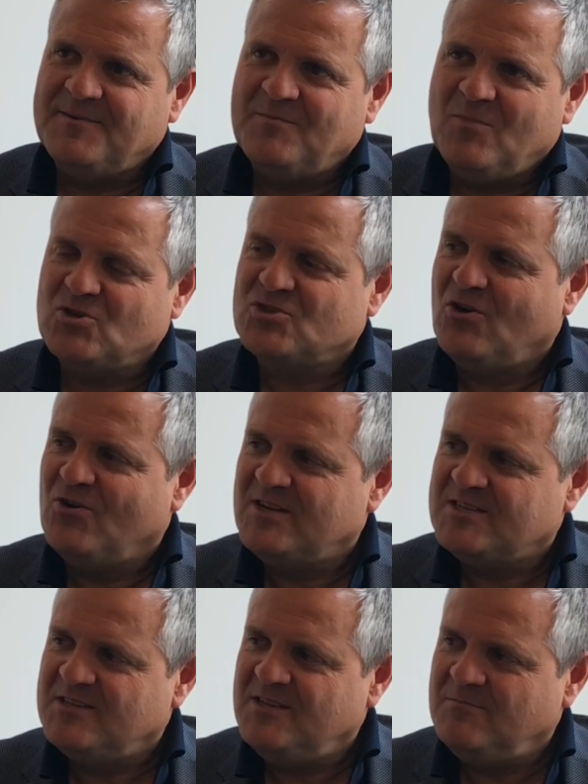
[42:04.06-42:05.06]
most
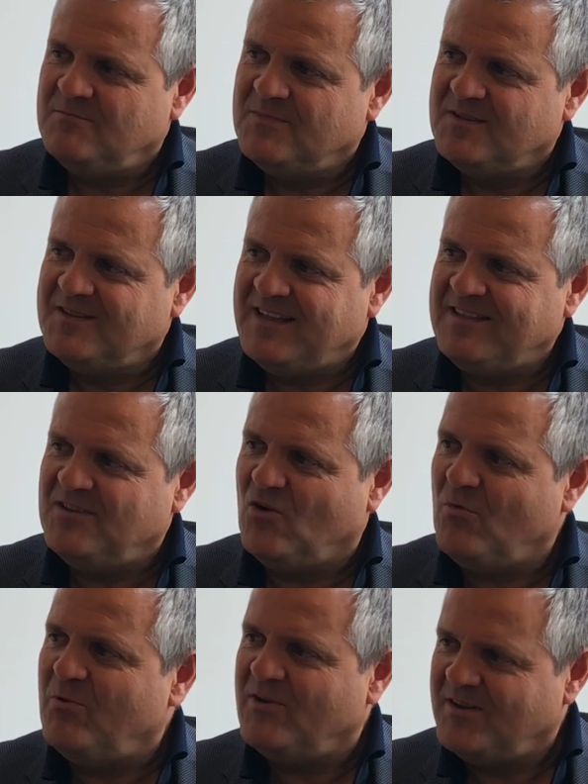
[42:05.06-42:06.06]
honest team than the
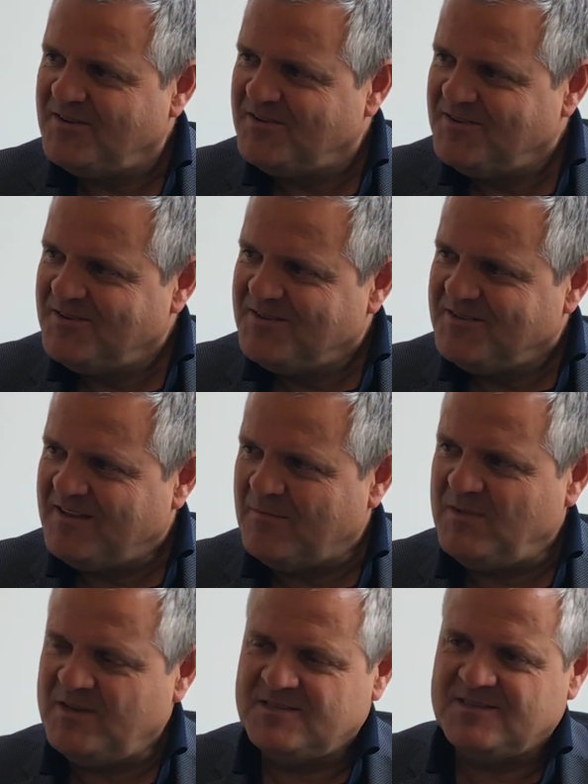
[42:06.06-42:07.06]
opponent. That
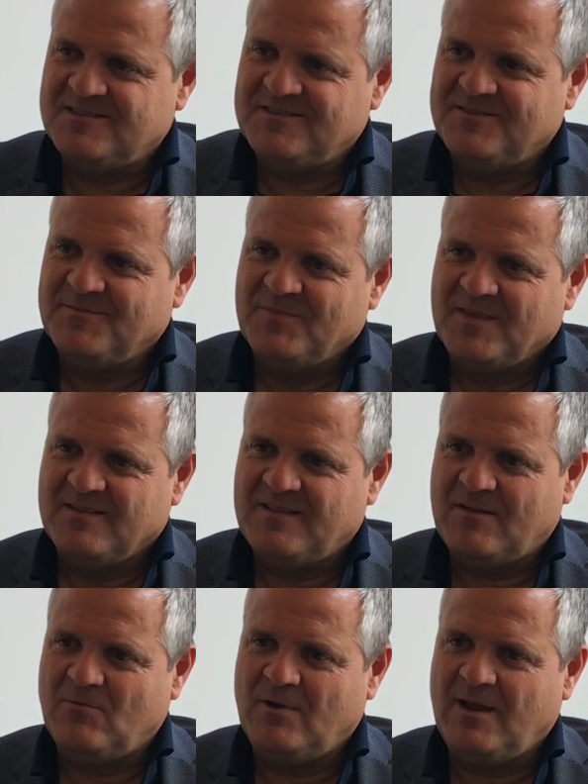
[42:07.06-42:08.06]
means
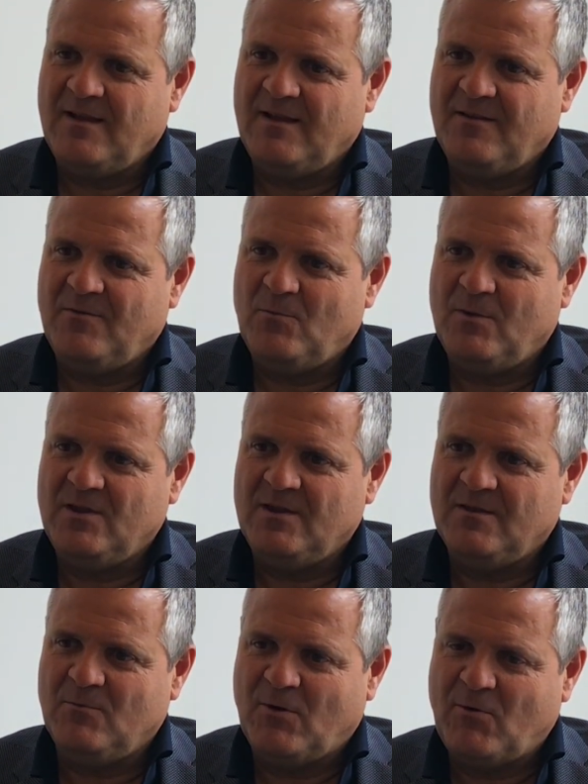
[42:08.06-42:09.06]
that
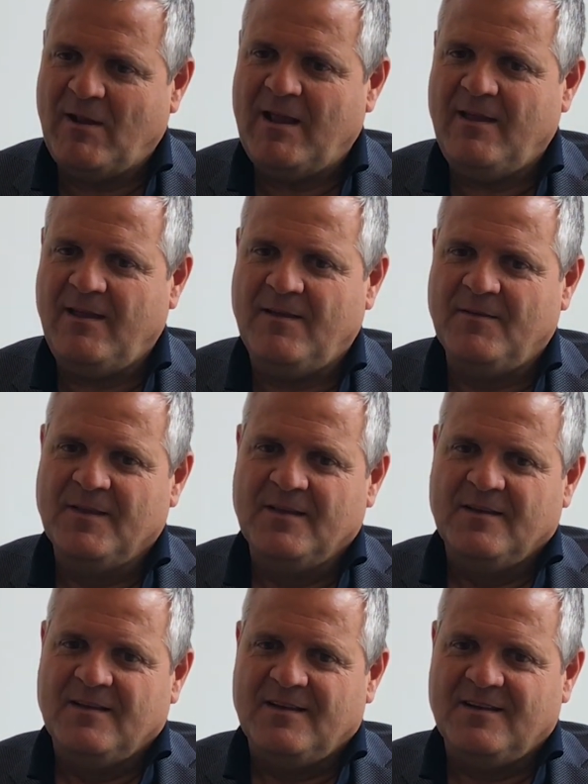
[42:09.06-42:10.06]
we really
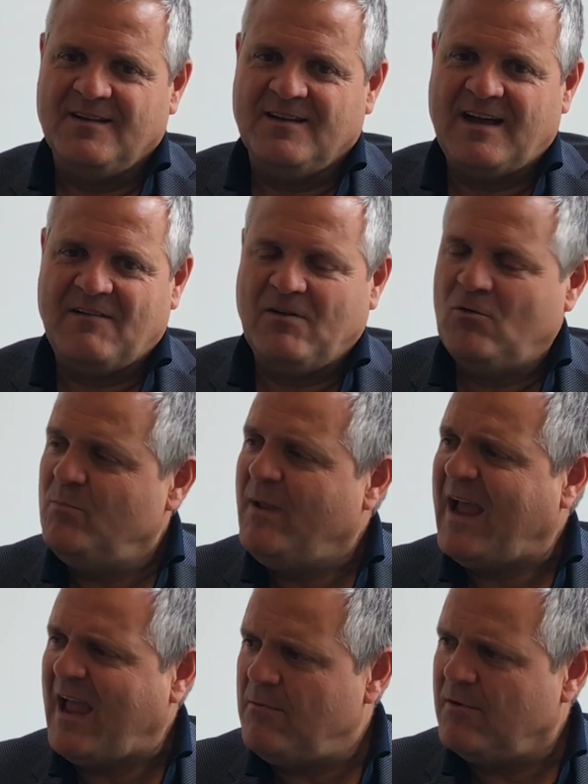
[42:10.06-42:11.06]
have a good
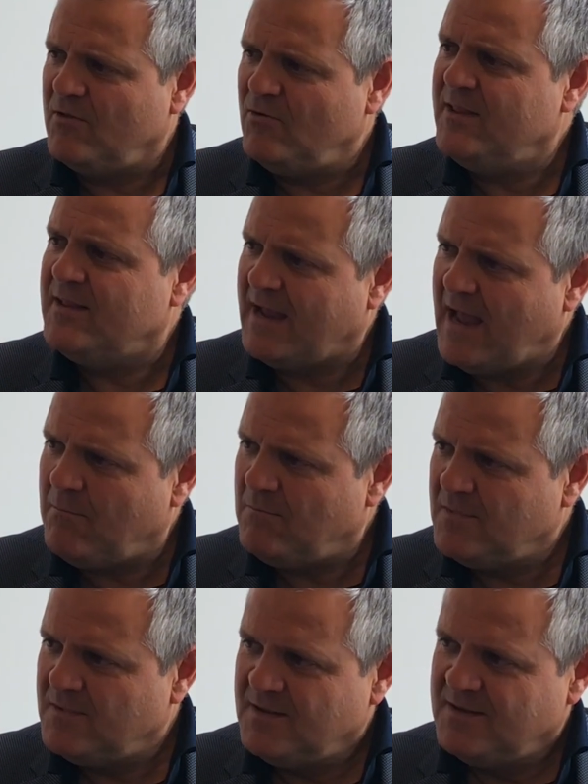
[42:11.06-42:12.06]
behavior during the game.
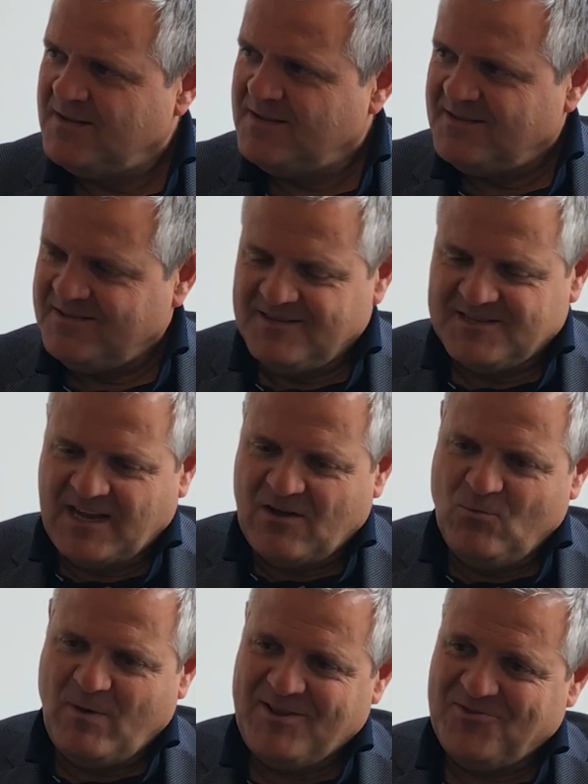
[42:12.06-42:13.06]
The
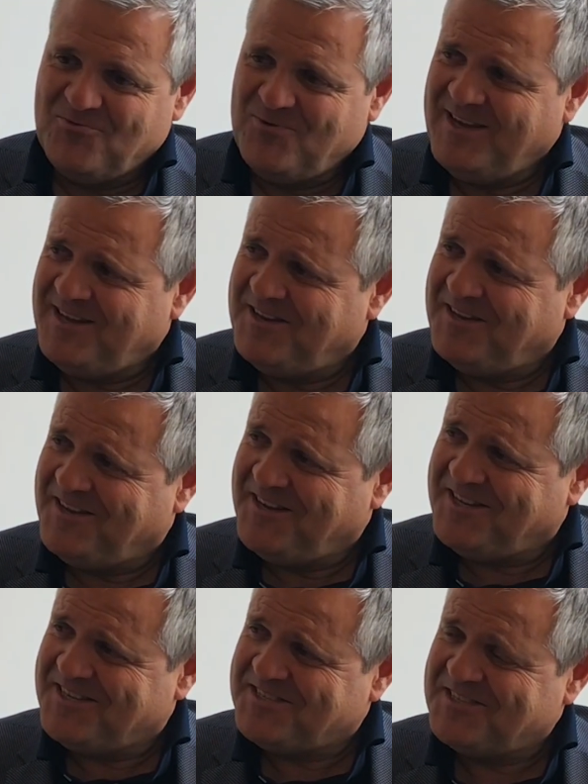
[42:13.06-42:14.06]
second way to win
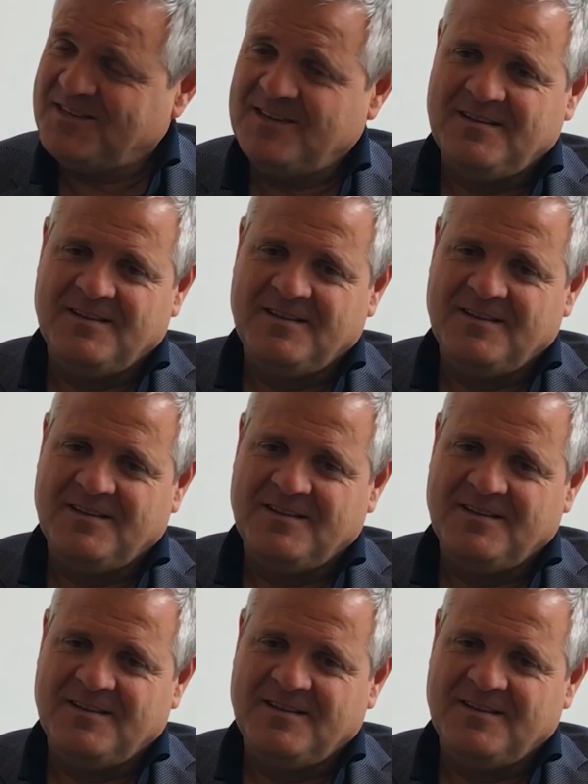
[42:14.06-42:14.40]
is